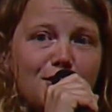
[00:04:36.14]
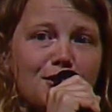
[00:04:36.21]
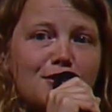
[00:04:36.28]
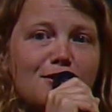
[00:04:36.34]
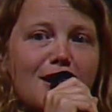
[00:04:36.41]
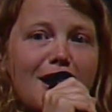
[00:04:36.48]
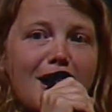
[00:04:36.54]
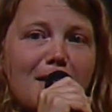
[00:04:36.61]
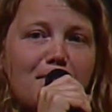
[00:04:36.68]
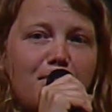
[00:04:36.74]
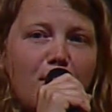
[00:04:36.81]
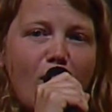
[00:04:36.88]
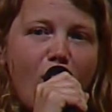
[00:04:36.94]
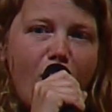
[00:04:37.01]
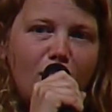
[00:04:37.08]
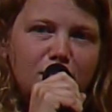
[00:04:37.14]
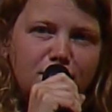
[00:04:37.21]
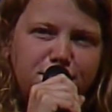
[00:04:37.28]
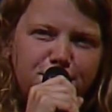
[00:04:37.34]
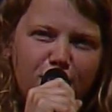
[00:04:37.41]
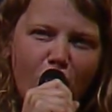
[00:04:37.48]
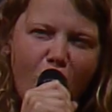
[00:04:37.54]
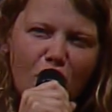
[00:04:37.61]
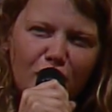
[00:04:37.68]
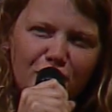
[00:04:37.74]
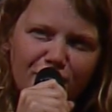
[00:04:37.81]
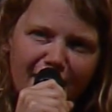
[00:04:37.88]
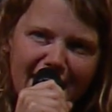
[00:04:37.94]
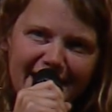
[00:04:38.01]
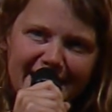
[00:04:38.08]
You were born for
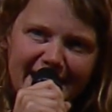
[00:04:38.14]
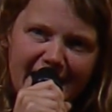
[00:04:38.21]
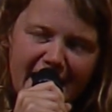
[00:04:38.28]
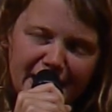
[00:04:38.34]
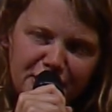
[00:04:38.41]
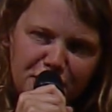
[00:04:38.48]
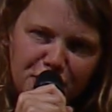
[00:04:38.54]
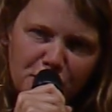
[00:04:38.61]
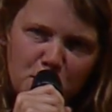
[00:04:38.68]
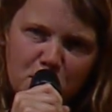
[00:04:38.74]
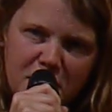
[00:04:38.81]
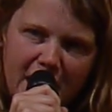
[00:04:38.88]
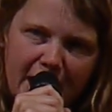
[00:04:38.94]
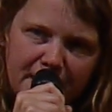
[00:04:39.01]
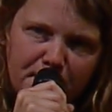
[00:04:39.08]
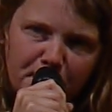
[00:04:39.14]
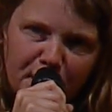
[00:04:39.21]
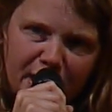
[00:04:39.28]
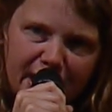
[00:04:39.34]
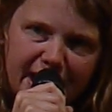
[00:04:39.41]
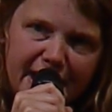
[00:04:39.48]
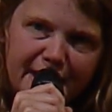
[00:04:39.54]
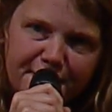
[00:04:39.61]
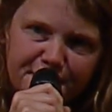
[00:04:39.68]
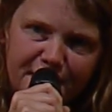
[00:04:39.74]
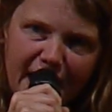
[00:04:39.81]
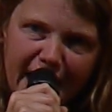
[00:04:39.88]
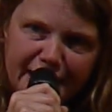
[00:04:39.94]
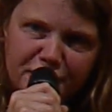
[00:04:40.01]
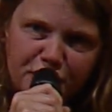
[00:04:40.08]
greatness. You can believe
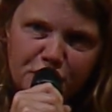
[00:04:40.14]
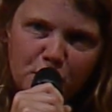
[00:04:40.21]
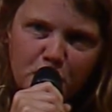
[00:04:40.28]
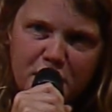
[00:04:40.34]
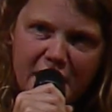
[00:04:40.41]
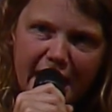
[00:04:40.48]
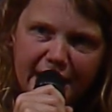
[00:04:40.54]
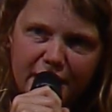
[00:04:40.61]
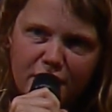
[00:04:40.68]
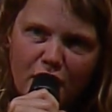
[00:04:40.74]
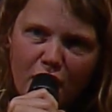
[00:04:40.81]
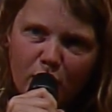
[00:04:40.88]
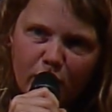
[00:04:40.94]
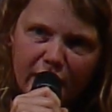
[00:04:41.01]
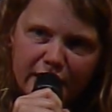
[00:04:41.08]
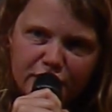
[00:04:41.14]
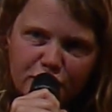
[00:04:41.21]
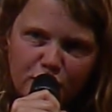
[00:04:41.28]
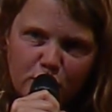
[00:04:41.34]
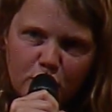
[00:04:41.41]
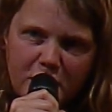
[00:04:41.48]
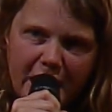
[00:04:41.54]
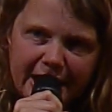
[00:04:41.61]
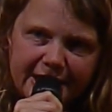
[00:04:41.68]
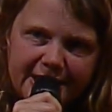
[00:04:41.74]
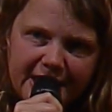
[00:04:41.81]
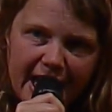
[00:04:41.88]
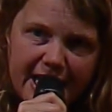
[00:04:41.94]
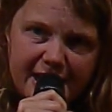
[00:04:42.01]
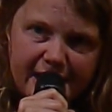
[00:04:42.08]
that. You can know it. You can
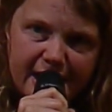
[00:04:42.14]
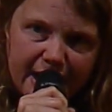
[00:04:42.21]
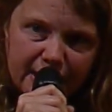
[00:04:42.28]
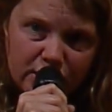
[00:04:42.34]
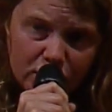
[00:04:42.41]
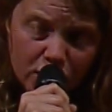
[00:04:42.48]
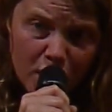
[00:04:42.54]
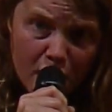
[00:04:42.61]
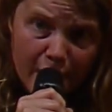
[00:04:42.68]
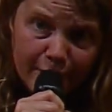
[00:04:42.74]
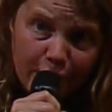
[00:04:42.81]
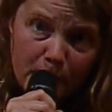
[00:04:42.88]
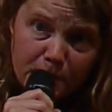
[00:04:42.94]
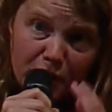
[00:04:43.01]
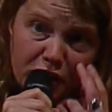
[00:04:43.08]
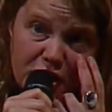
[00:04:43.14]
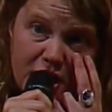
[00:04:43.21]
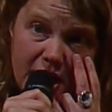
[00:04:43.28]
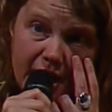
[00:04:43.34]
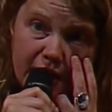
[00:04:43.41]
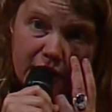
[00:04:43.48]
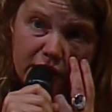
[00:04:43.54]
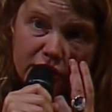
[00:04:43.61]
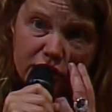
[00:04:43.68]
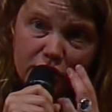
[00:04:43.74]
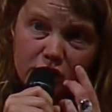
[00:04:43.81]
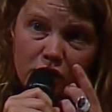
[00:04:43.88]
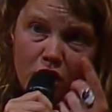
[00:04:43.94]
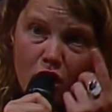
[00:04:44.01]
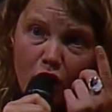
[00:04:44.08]
take it from the
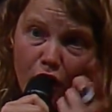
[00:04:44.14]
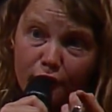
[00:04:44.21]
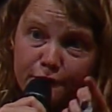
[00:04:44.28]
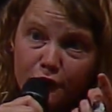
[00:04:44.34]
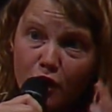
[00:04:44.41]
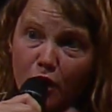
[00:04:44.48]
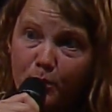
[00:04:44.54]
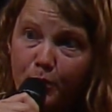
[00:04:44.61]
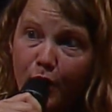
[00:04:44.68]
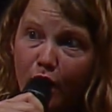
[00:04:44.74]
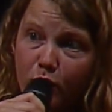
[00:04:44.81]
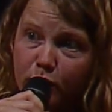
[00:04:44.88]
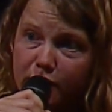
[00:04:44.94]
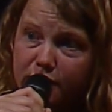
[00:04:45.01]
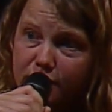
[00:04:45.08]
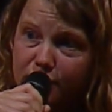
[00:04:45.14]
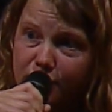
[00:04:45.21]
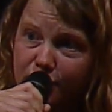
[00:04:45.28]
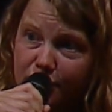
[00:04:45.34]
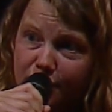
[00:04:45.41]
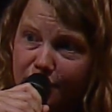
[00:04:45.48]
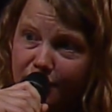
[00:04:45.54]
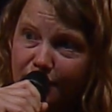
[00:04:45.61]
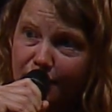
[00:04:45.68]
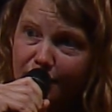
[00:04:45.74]
tears of your poet.